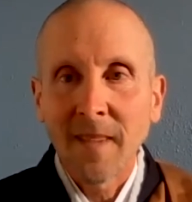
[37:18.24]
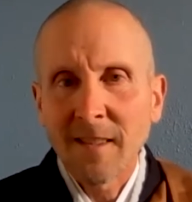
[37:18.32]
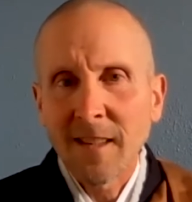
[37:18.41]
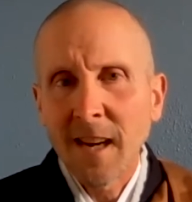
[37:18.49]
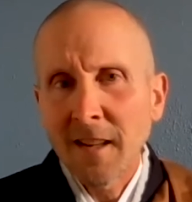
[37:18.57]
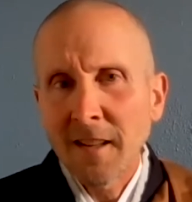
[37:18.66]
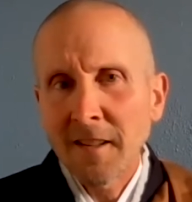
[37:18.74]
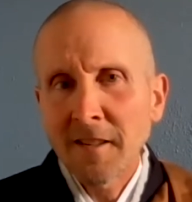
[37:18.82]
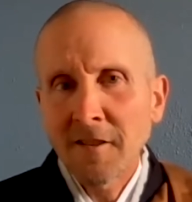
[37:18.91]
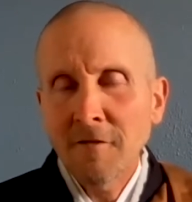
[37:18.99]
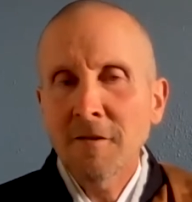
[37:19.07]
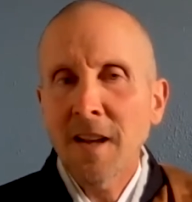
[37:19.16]
That's kind of
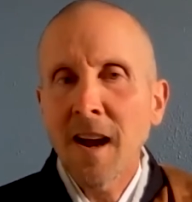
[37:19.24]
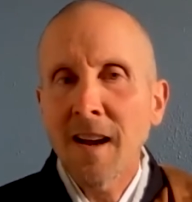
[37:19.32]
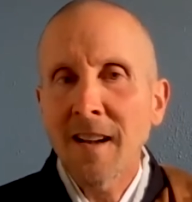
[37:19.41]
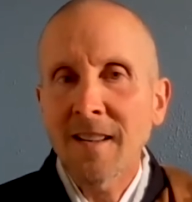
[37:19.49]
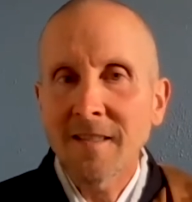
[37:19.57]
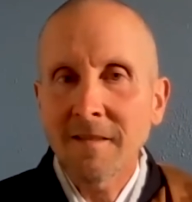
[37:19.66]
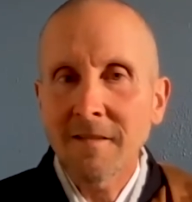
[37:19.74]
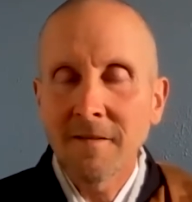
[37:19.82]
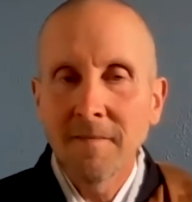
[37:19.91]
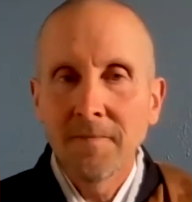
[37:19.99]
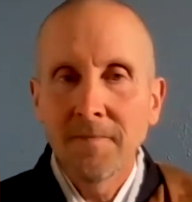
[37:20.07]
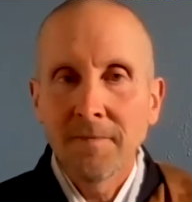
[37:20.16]
these two sides of
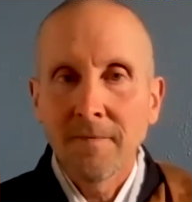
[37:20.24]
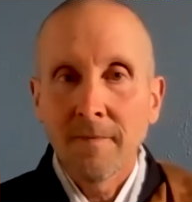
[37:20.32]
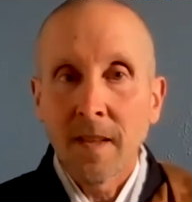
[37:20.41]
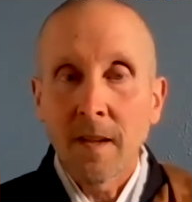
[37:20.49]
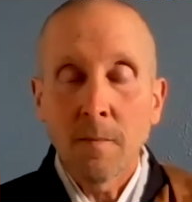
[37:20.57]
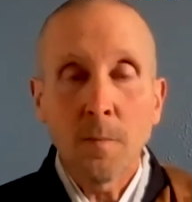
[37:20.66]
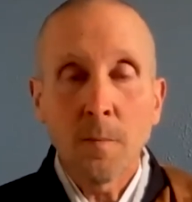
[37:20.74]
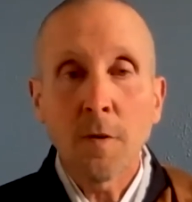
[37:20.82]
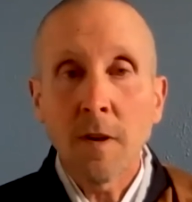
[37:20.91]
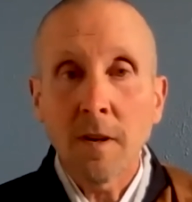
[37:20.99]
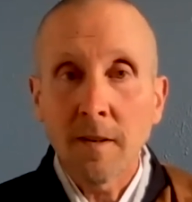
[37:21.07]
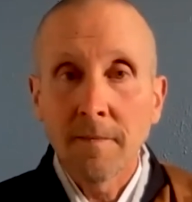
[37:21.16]

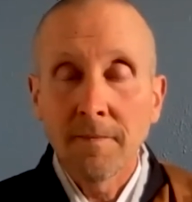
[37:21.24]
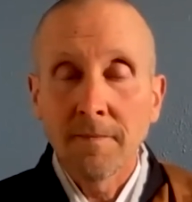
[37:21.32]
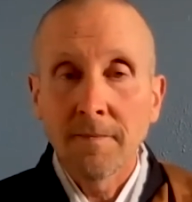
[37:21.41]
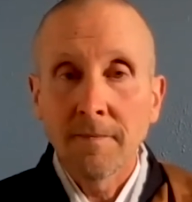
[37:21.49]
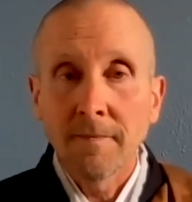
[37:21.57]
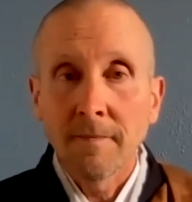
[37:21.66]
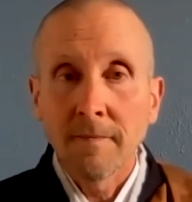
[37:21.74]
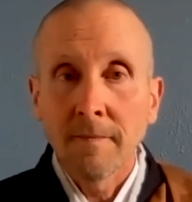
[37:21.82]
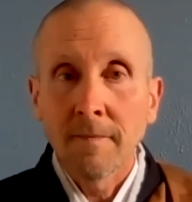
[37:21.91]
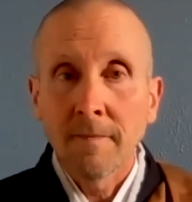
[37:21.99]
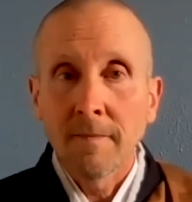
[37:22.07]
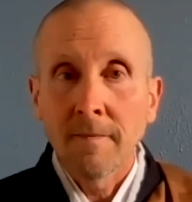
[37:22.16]

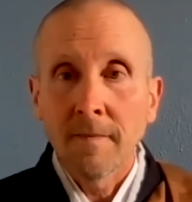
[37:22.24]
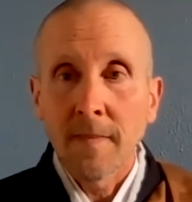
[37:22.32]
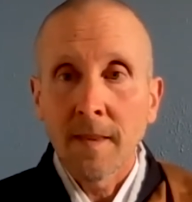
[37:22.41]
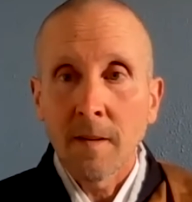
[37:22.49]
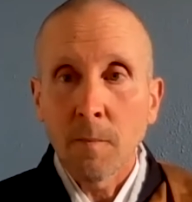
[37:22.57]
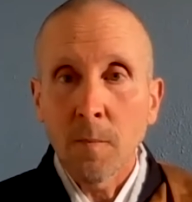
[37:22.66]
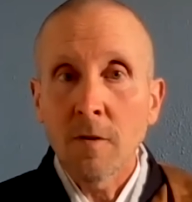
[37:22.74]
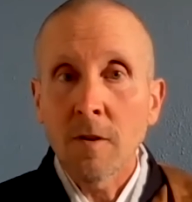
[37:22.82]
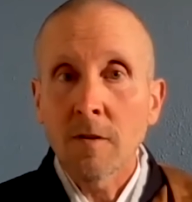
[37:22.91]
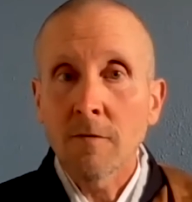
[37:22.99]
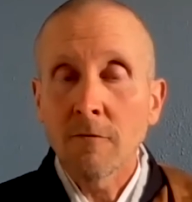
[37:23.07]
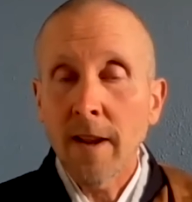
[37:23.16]

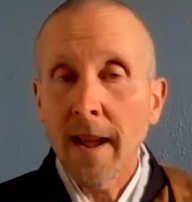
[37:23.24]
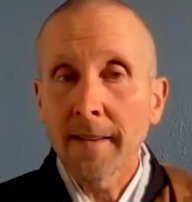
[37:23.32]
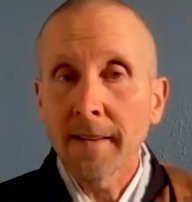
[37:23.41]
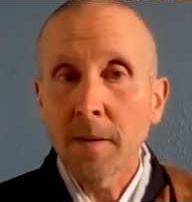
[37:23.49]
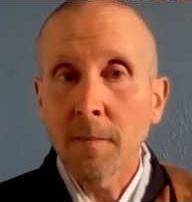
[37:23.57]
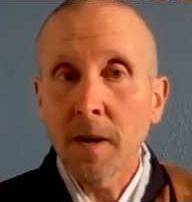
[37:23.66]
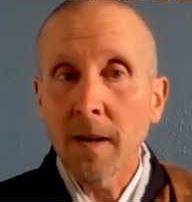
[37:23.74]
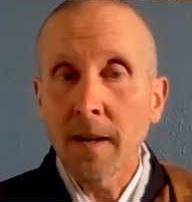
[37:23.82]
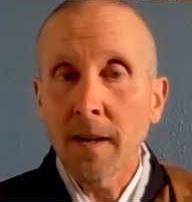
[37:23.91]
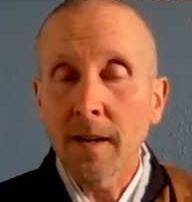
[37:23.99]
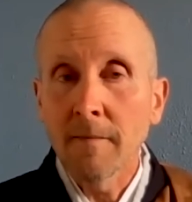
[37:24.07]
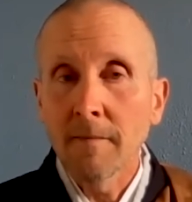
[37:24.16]
Buddha's reality
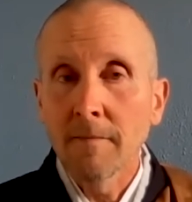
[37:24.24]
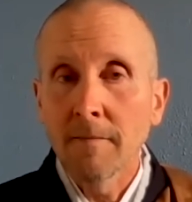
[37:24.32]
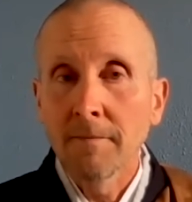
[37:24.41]
body.